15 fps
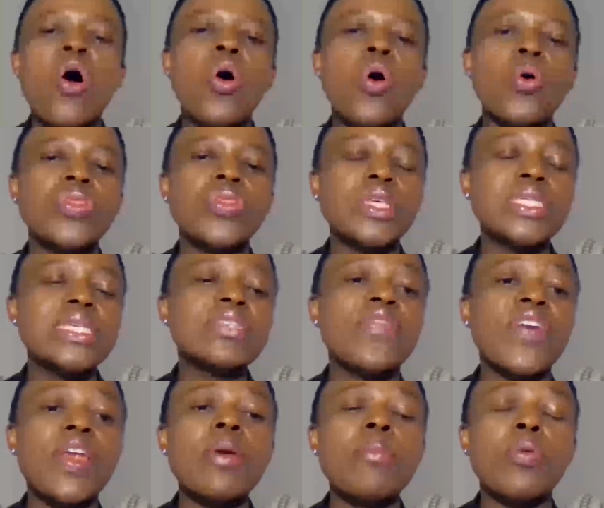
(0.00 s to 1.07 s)
Oh, this is
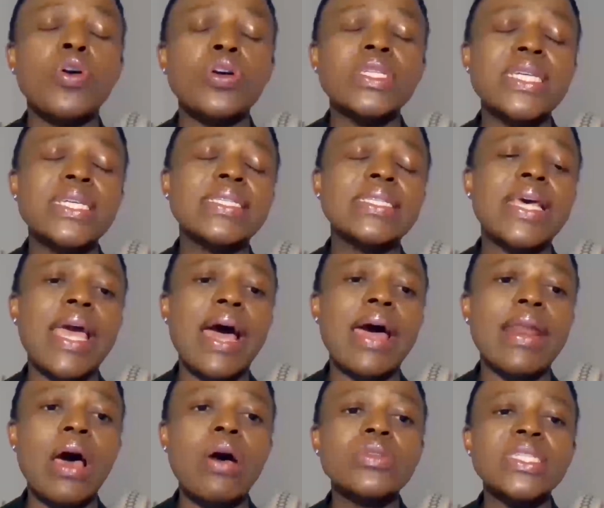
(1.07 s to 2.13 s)
very important
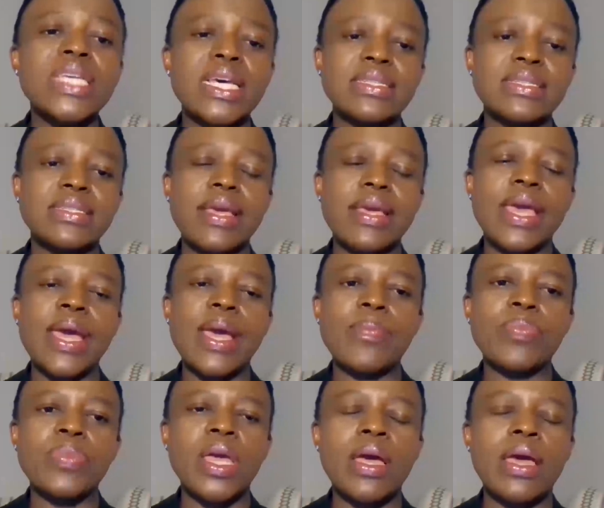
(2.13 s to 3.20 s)
around testing,
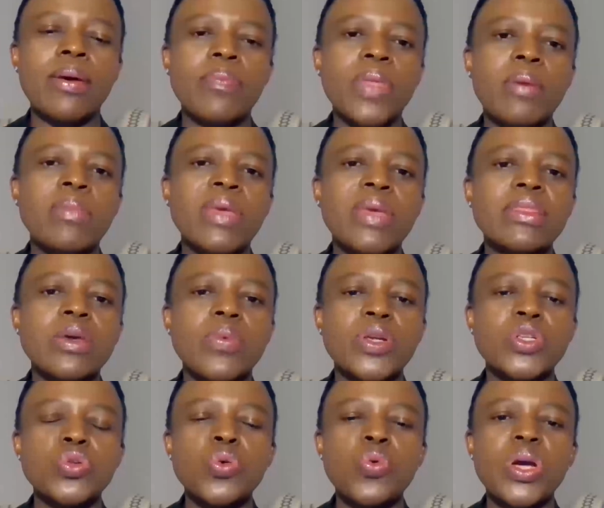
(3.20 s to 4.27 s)
Emil. There were
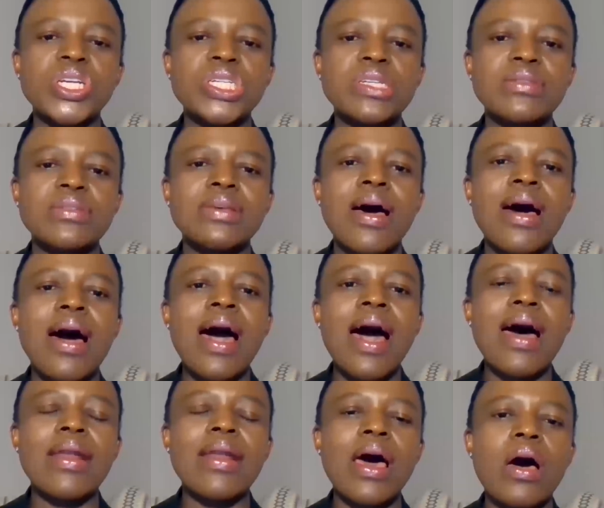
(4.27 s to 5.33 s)
two questions
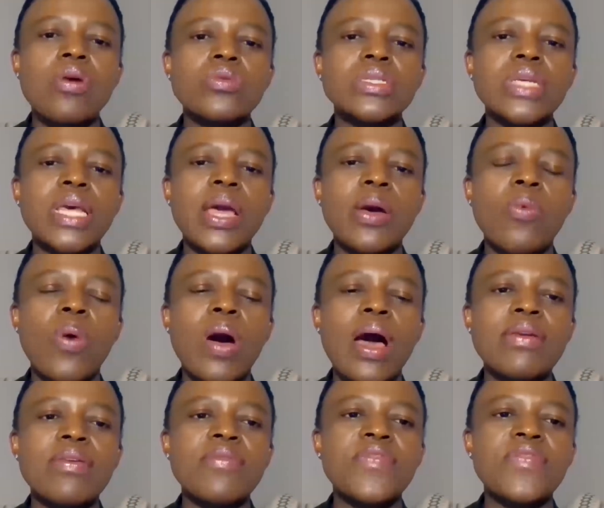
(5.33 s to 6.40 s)
around
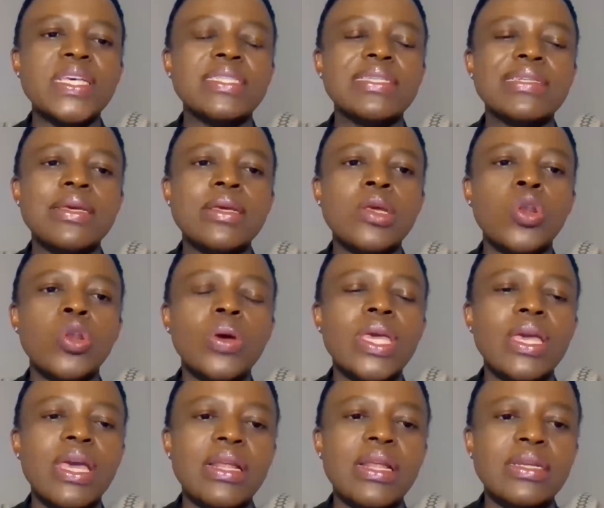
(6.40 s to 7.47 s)
one, firstly,
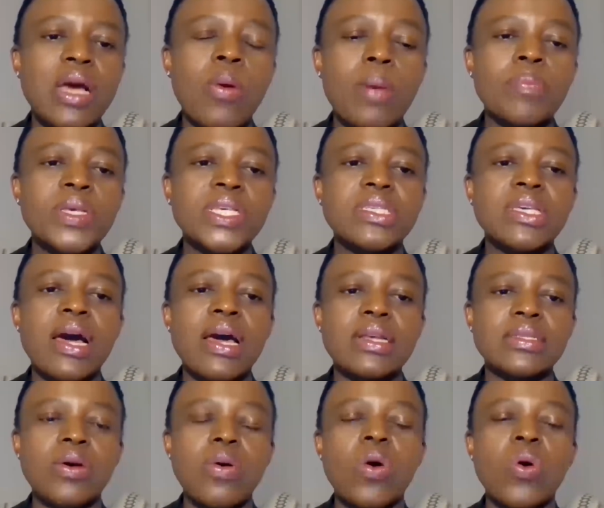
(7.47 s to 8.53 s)
looking at our PCR
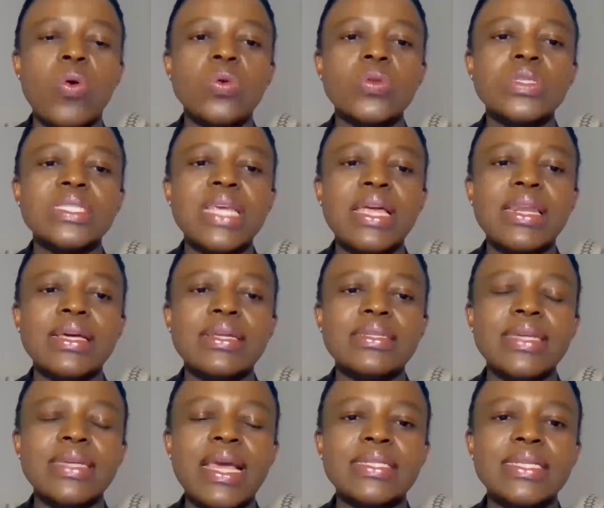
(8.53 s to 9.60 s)
as our gold
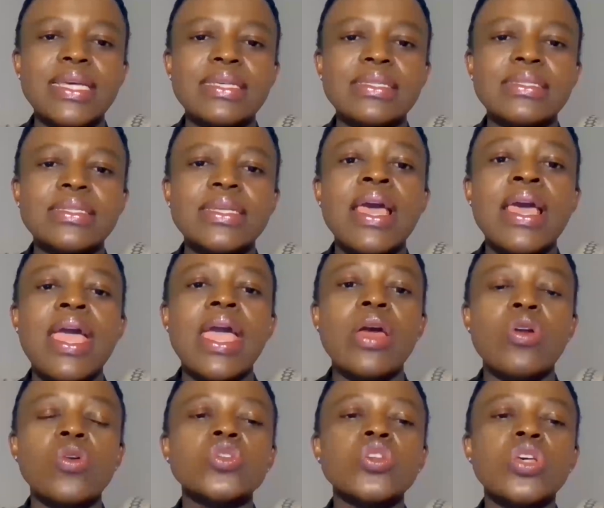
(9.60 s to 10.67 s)
standard test,
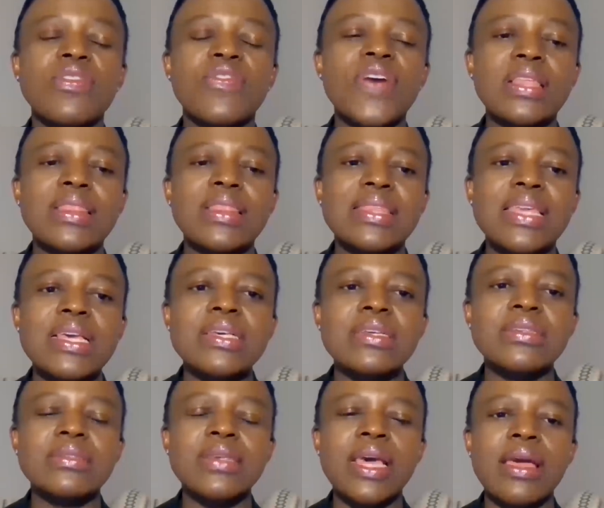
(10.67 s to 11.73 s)
and also the fact that there
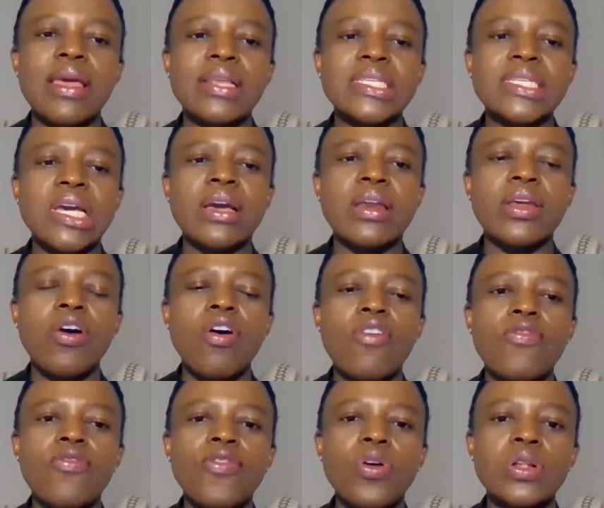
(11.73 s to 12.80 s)
is a degree
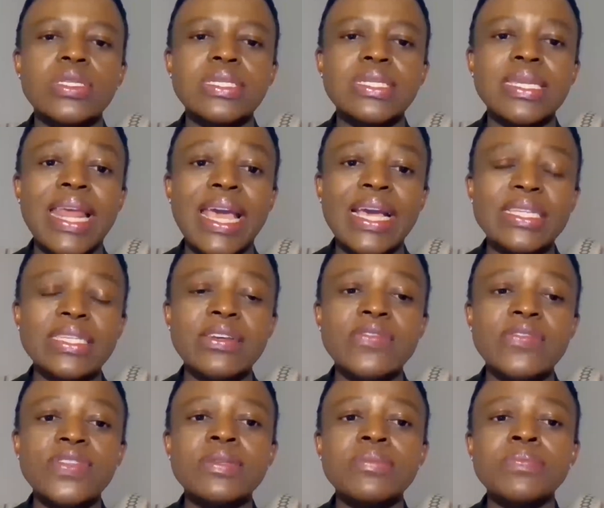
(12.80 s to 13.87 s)
of false
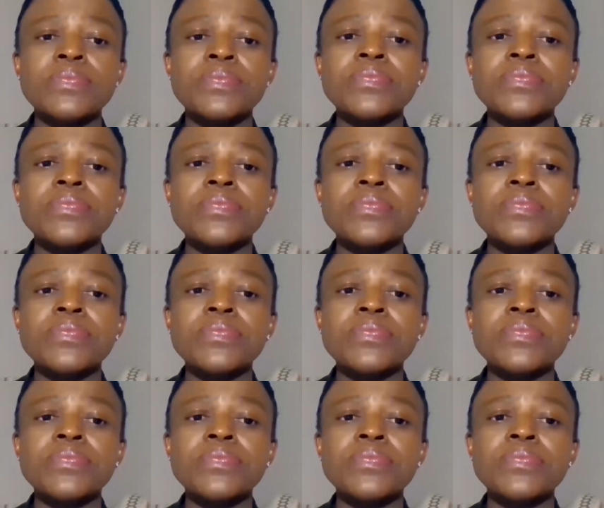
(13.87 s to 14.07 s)
negatives.